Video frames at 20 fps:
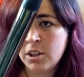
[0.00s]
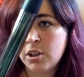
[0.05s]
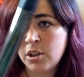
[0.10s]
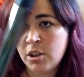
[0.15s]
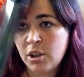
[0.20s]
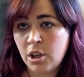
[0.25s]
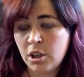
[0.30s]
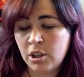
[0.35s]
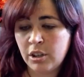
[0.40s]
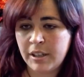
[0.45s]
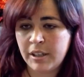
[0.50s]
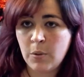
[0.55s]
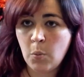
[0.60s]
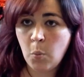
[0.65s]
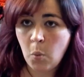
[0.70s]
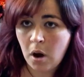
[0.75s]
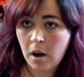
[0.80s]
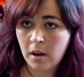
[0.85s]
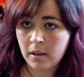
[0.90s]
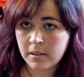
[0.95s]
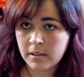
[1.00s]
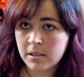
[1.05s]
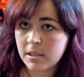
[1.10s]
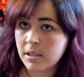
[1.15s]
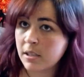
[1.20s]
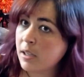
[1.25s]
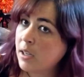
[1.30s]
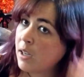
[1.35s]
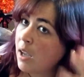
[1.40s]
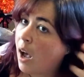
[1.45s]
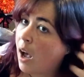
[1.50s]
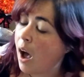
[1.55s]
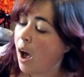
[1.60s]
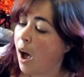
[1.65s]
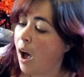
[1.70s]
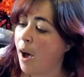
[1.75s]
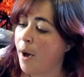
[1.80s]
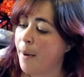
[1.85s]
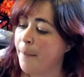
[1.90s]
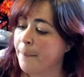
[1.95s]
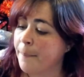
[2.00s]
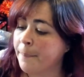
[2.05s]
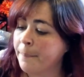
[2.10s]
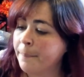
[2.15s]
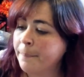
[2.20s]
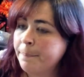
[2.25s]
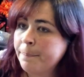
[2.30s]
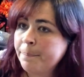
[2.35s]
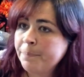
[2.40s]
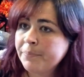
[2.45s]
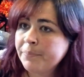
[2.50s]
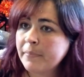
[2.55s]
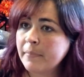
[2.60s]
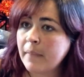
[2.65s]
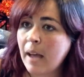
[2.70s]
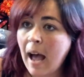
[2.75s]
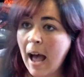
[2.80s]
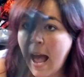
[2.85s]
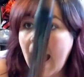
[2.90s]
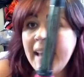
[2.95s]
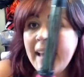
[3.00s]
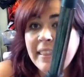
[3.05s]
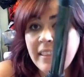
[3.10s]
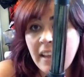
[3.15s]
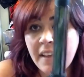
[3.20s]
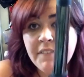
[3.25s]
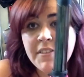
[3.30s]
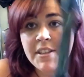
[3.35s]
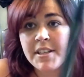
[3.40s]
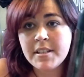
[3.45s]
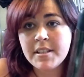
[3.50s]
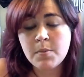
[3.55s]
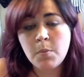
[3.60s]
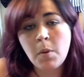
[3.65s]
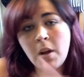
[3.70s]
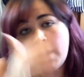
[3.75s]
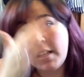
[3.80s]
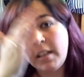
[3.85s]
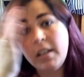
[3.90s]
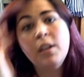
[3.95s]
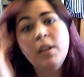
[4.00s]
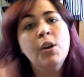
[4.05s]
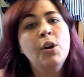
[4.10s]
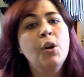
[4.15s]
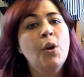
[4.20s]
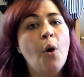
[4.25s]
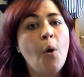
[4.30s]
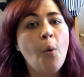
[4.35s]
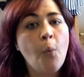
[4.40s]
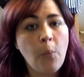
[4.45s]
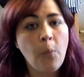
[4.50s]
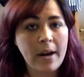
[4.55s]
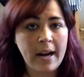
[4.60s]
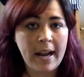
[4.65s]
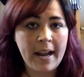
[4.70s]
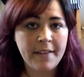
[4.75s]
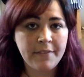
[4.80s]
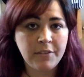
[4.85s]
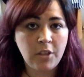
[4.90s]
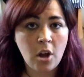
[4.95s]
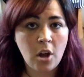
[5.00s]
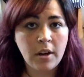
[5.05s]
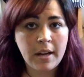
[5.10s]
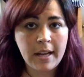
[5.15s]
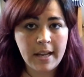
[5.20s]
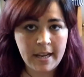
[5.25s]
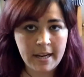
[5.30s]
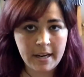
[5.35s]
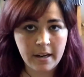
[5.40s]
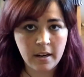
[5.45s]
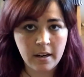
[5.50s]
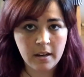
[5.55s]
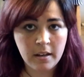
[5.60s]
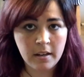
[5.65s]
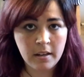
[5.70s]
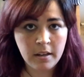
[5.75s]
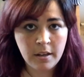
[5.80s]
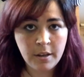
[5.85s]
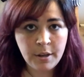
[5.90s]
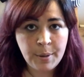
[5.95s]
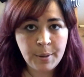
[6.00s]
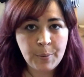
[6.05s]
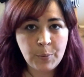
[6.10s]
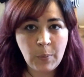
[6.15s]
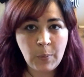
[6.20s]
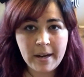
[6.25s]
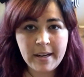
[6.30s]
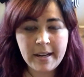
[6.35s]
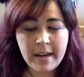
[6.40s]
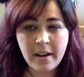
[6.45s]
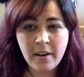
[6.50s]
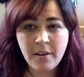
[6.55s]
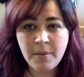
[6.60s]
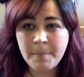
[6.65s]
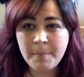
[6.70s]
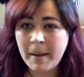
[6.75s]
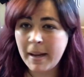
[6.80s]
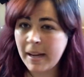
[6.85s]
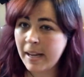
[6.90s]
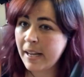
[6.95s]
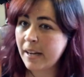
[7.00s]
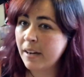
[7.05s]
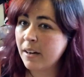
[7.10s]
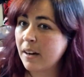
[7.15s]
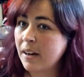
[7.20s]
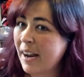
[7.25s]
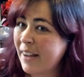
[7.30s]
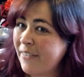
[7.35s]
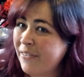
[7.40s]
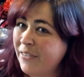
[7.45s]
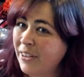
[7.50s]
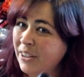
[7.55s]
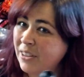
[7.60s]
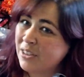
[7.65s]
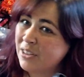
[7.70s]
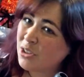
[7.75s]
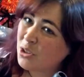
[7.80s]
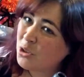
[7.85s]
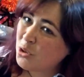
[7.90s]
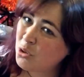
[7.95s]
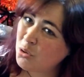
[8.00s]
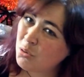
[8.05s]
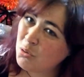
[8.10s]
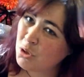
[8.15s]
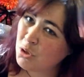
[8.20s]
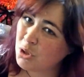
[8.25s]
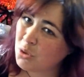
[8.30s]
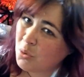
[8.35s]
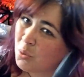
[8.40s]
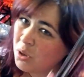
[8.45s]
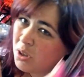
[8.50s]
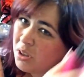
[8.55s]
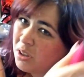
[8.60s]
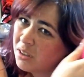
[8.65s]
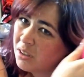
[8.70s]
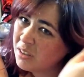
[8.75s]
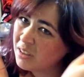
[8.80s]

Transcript: curling wand. I love this one when I have long hair. Right now my hair I feel is too short